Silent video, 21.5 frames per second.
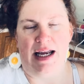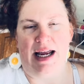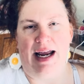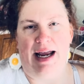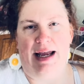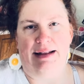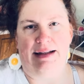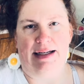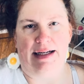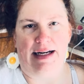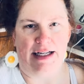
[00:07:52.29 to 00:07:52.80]

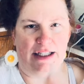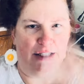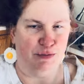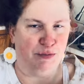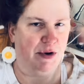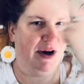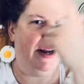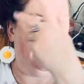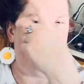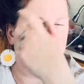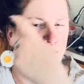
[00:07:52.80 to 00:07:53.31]
And then I
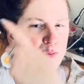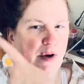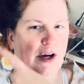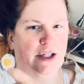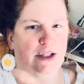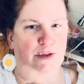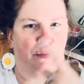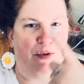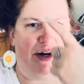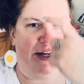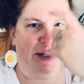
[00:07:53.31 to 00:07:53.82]
spray it,
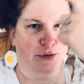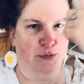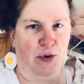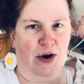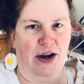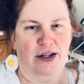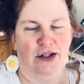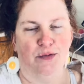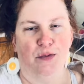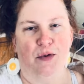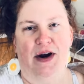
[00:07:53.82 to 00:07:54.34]

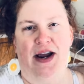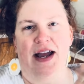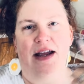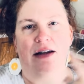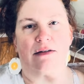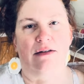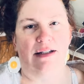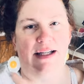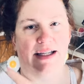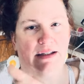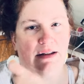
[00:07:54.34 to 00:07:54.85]
like